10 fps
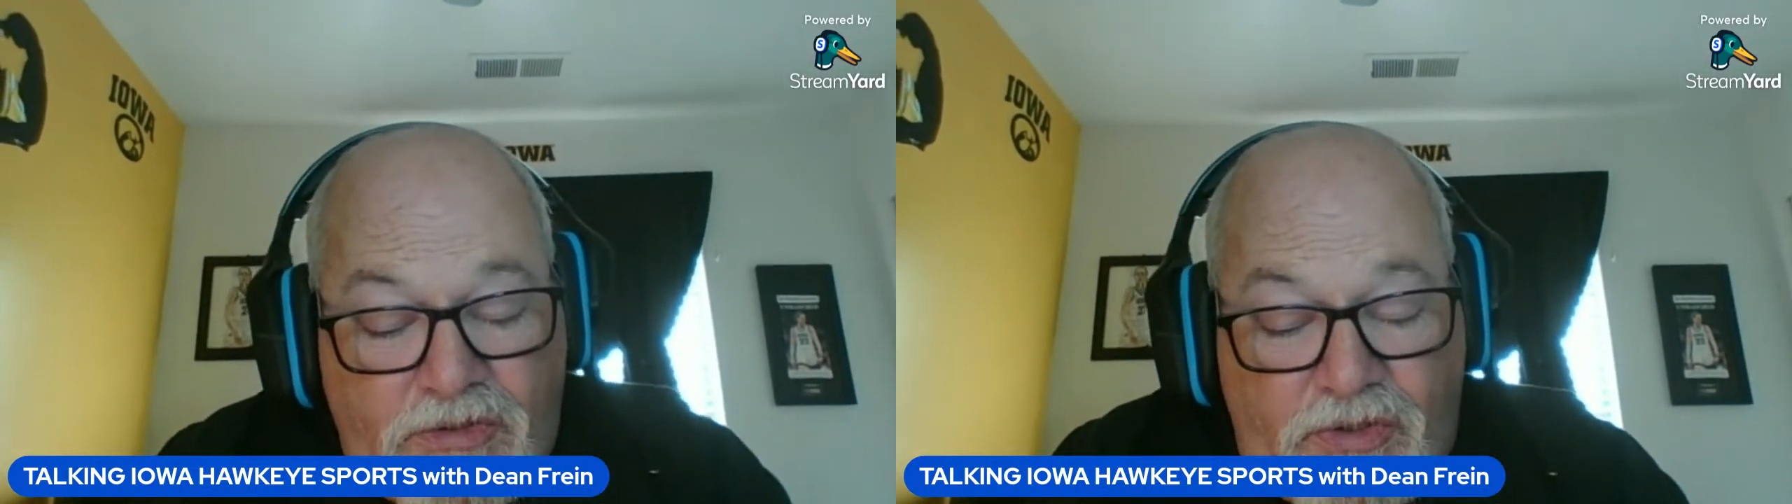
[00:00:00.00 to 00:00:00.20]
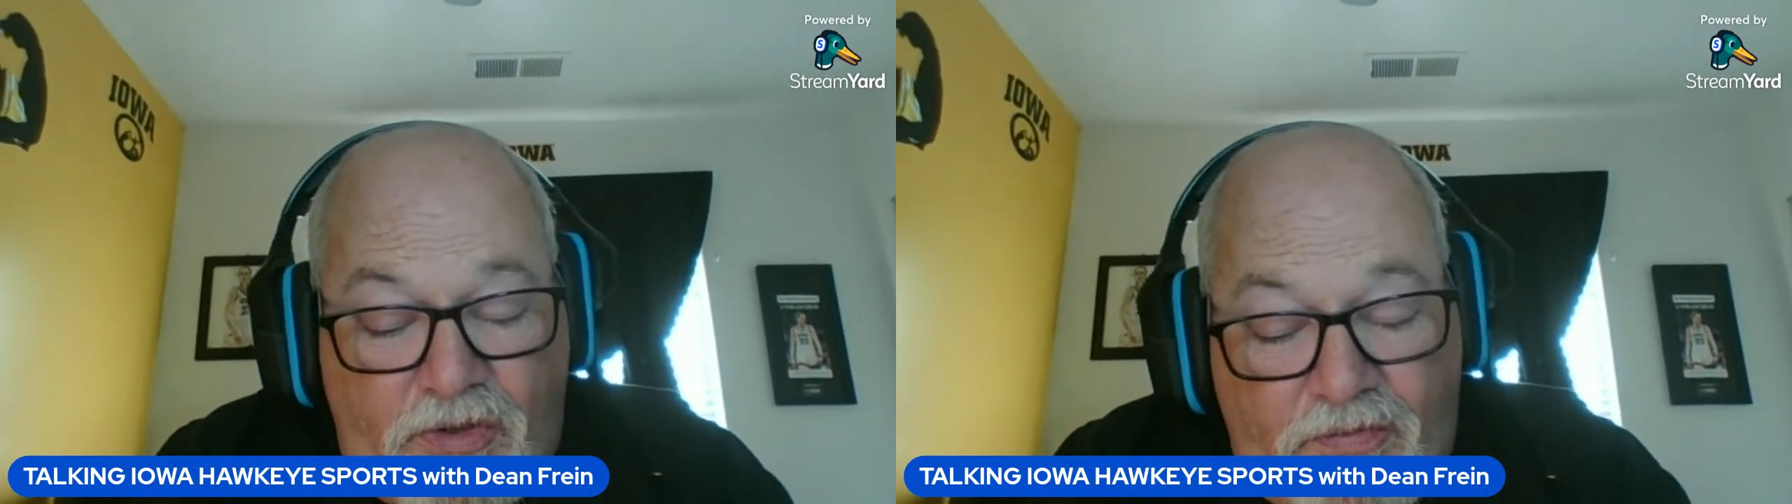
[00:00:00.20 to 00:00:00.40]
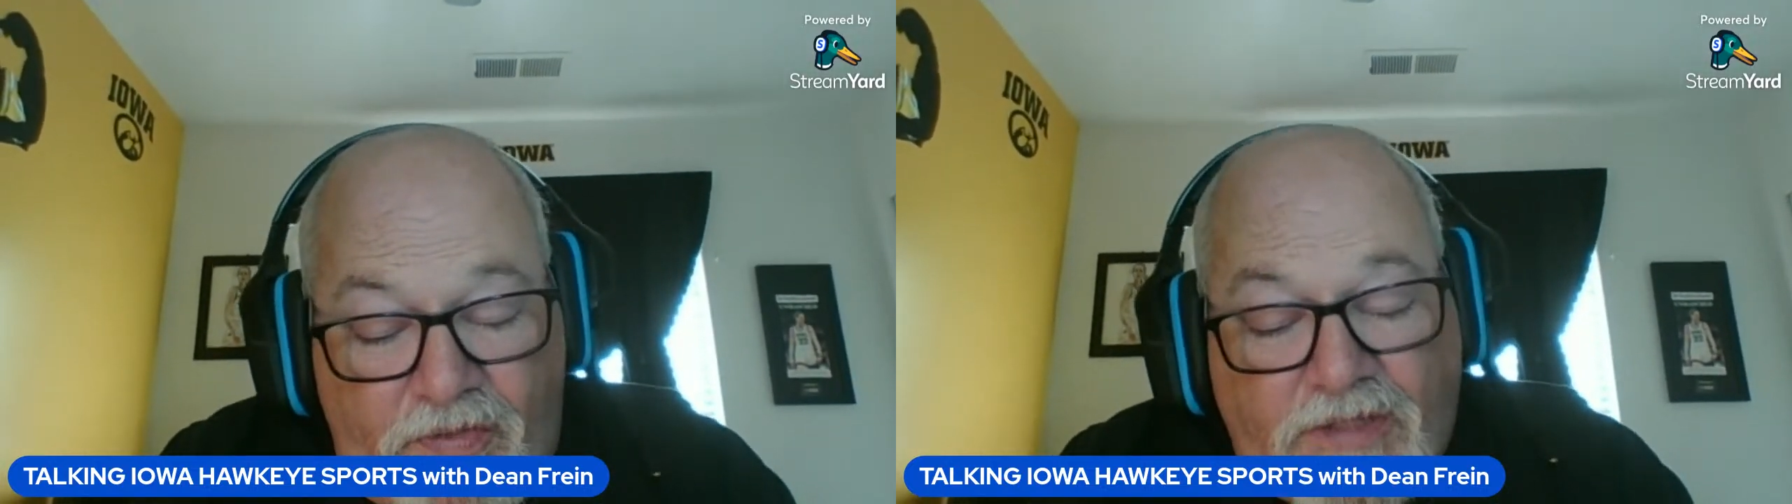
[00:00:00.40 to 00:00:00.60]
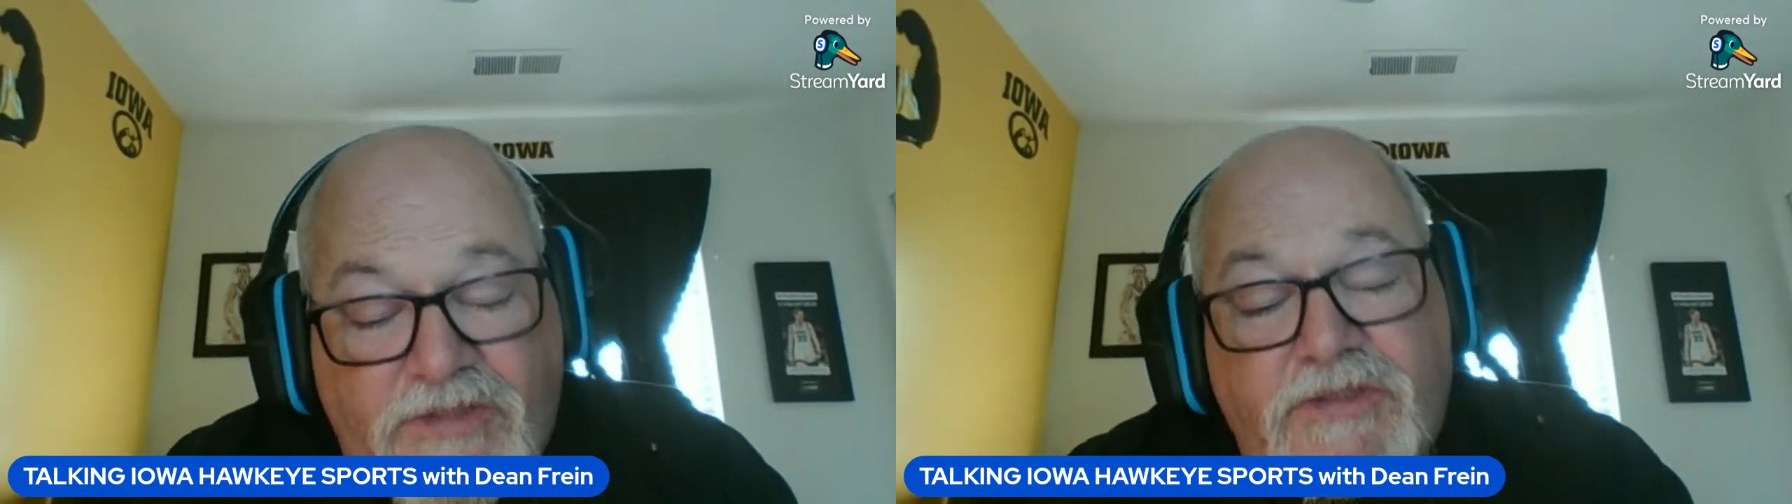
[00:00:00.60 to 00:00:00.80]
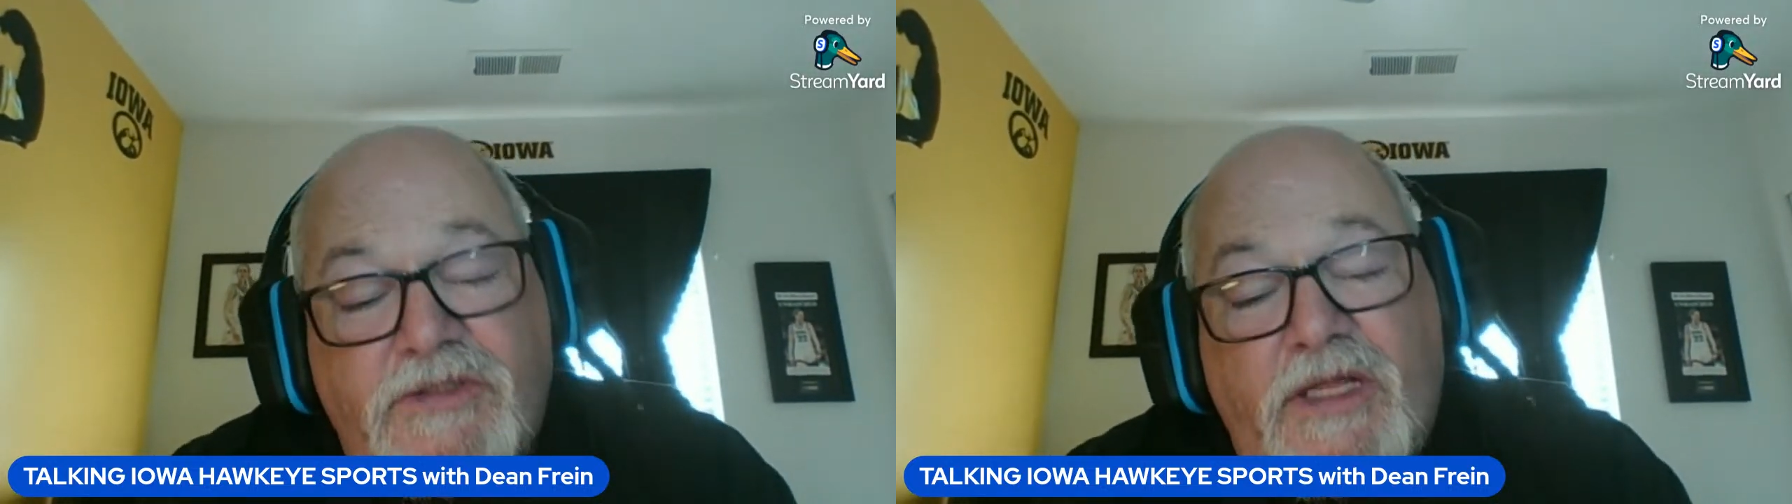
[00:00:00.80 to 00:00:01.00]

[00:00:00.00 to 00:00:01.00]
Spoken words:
so that's